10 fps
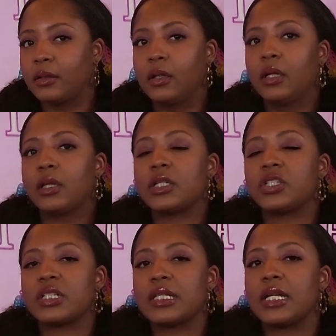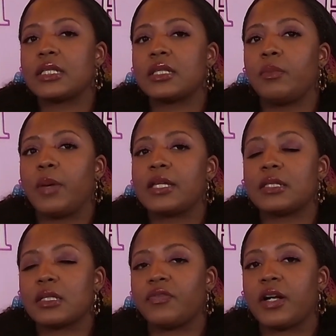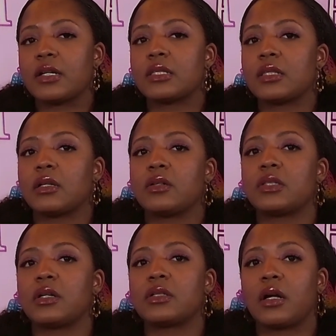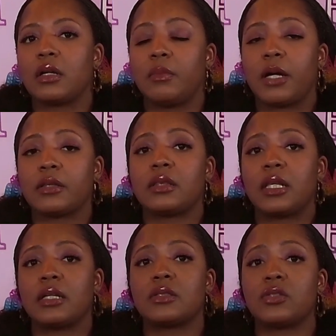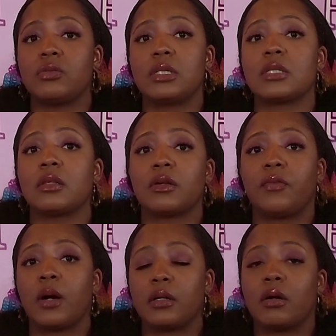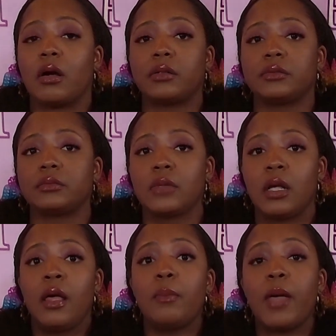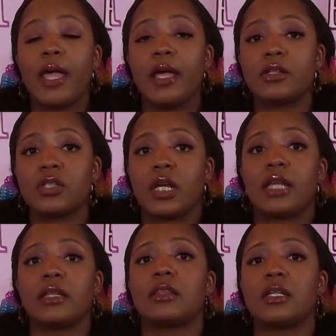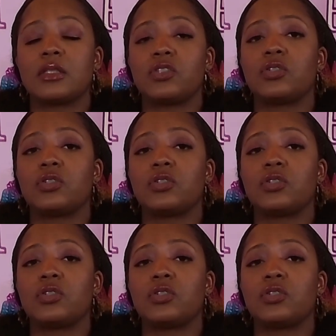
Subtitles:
Let's just get to the basics first, and then I'll start talking about the things that you need to look for on your own page, and the things that